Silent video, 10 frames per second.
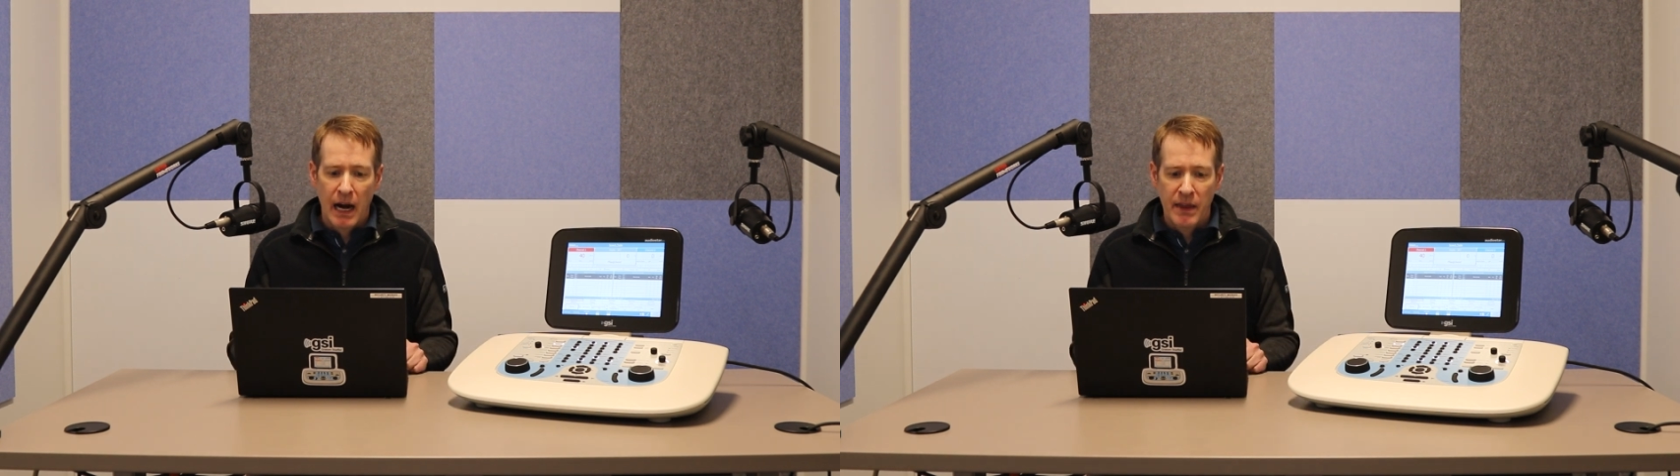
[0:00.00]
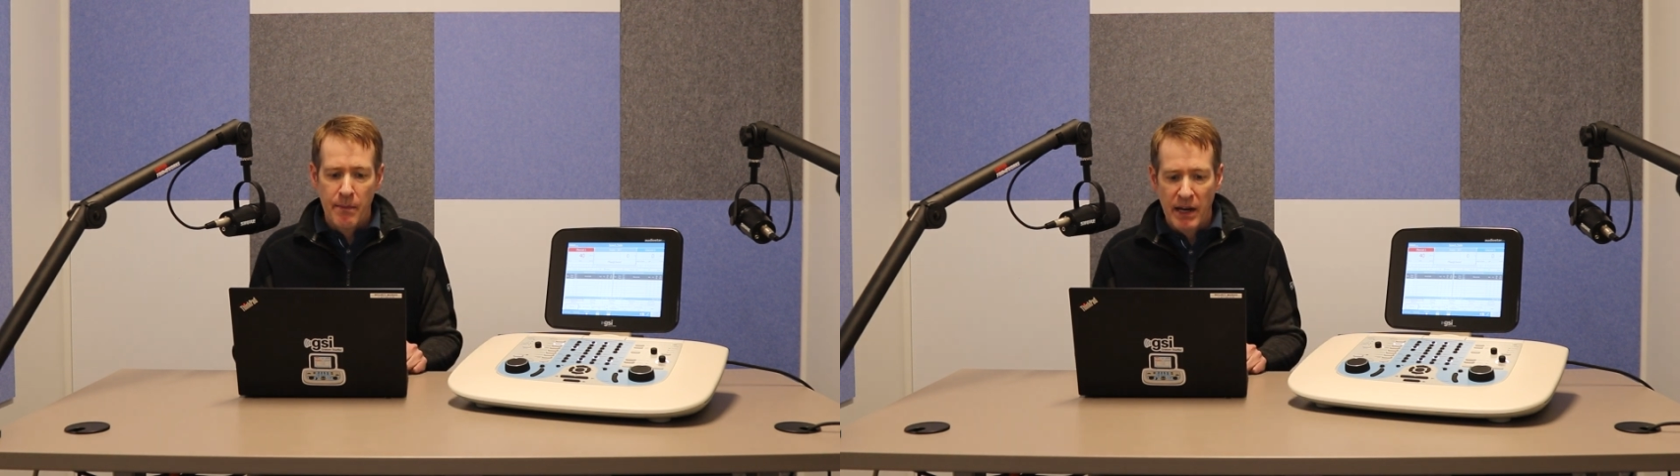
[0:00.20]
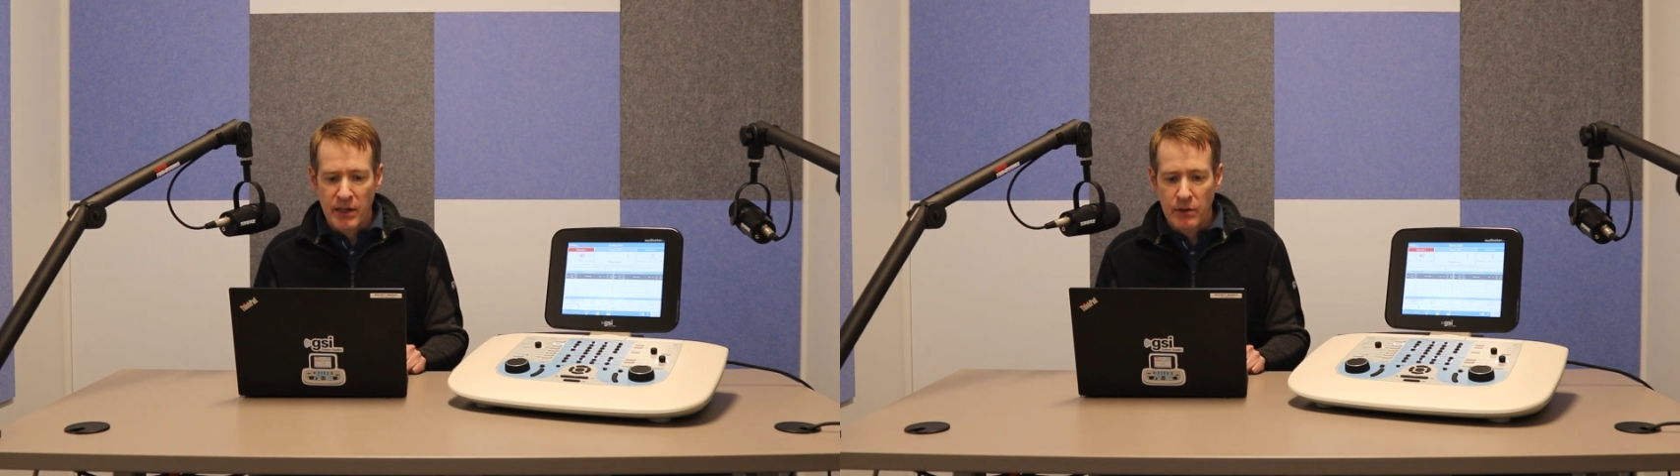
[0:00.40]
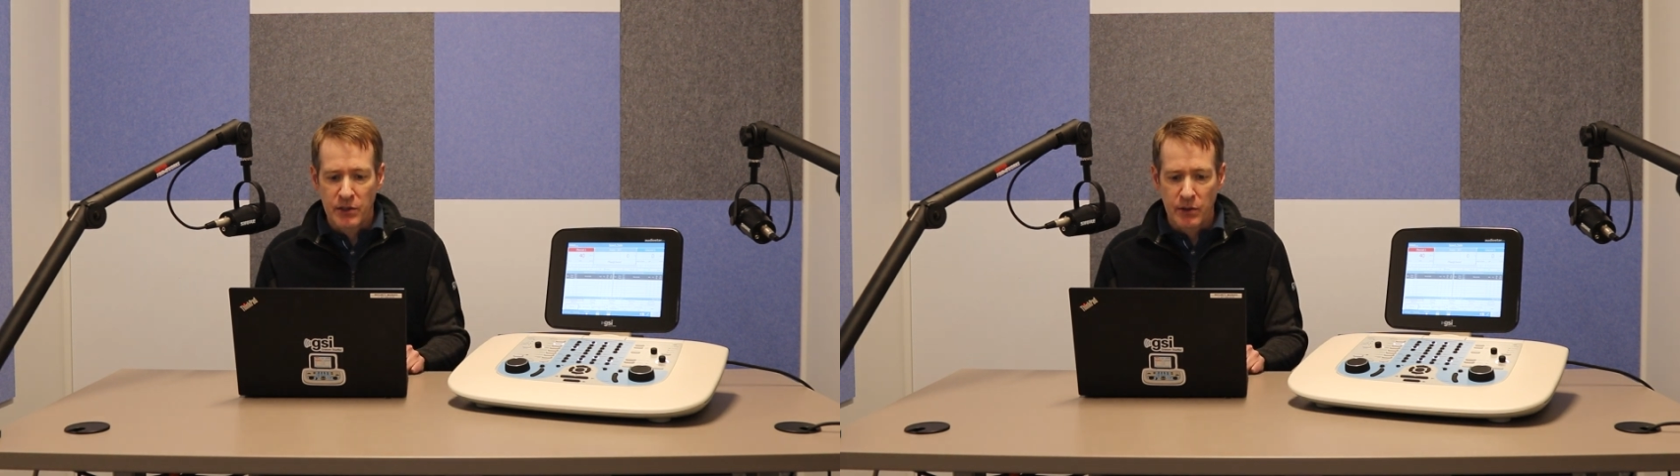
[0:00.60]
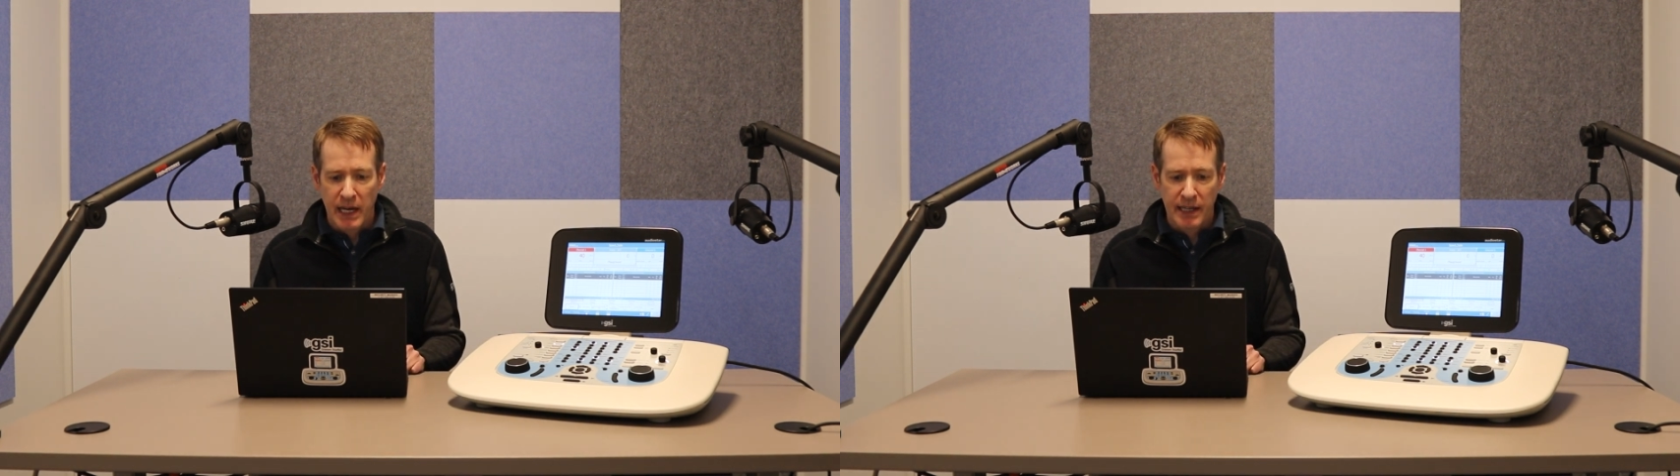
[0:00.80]
on the menu
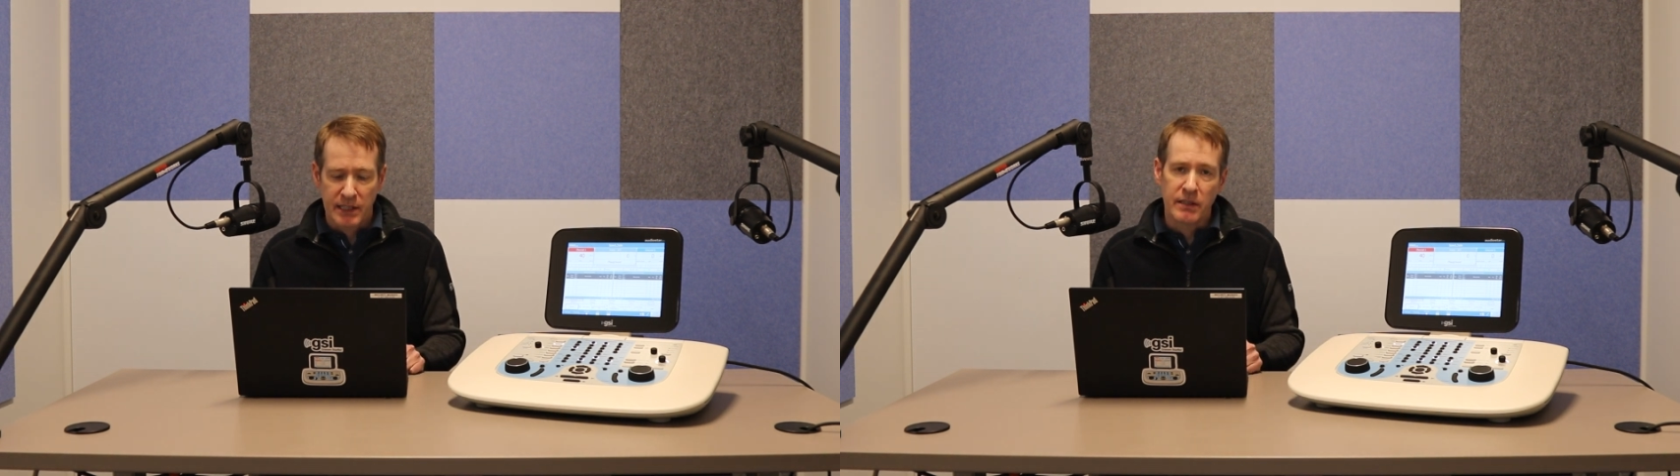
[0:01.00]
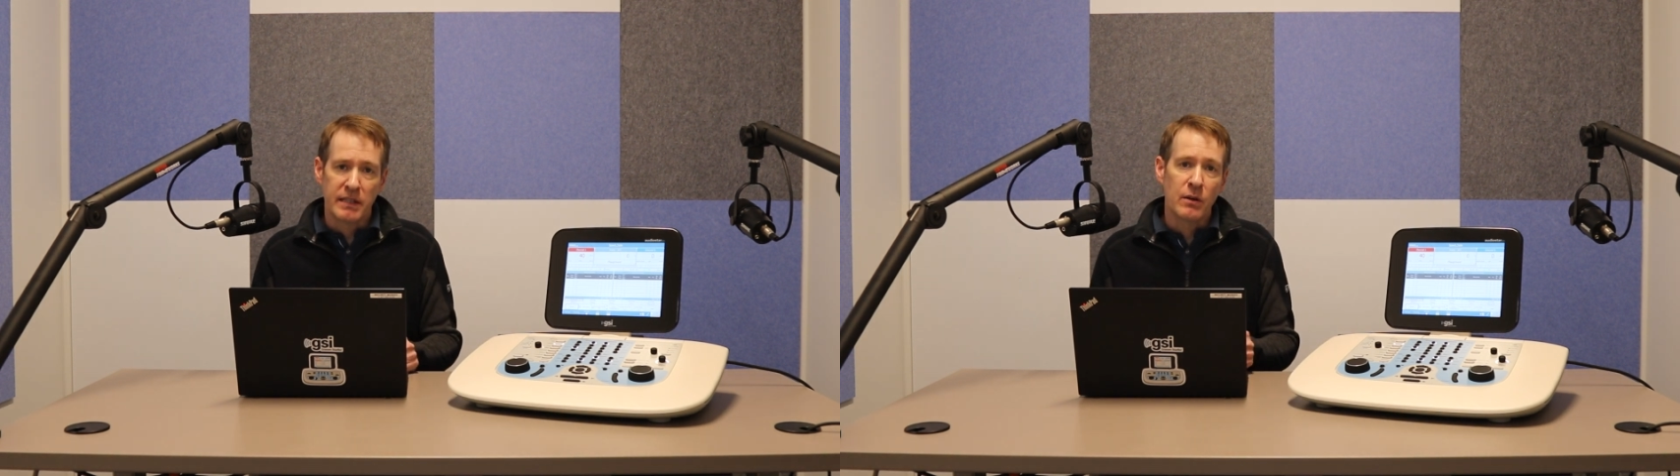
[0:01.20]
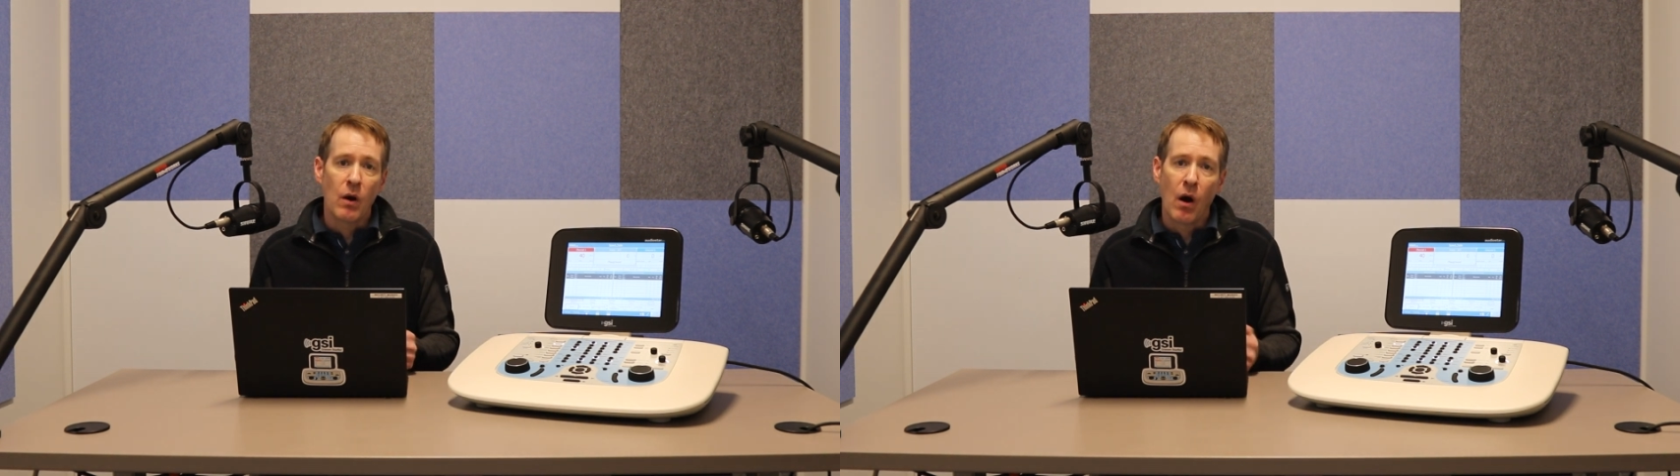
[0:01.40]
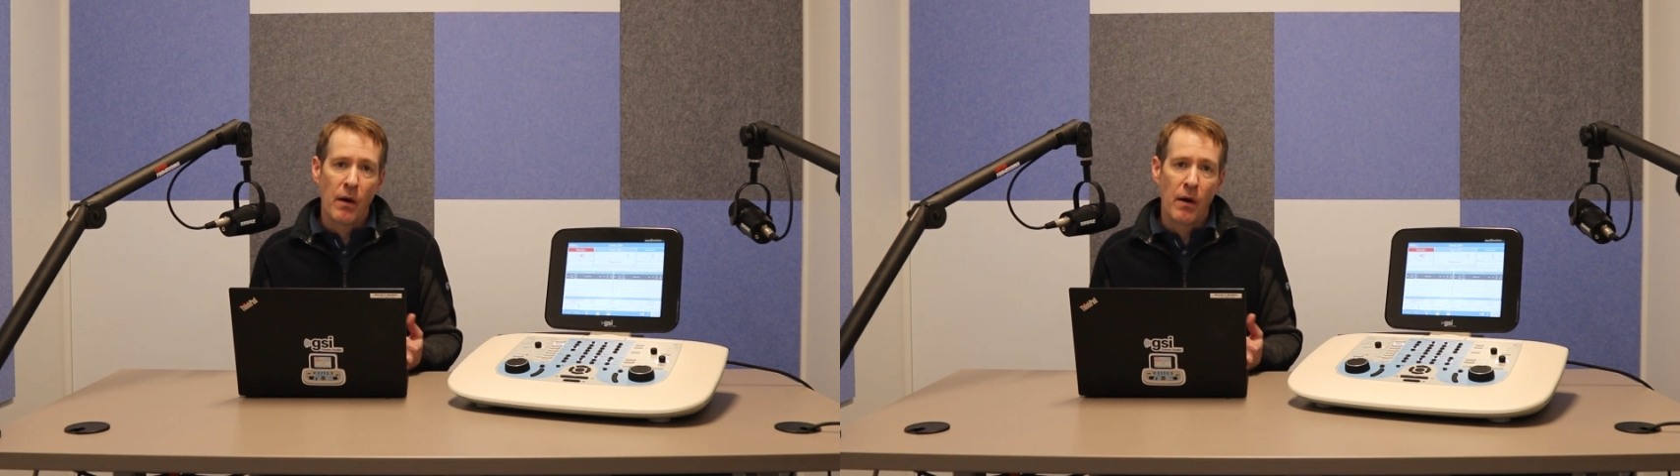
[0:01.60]
to get to the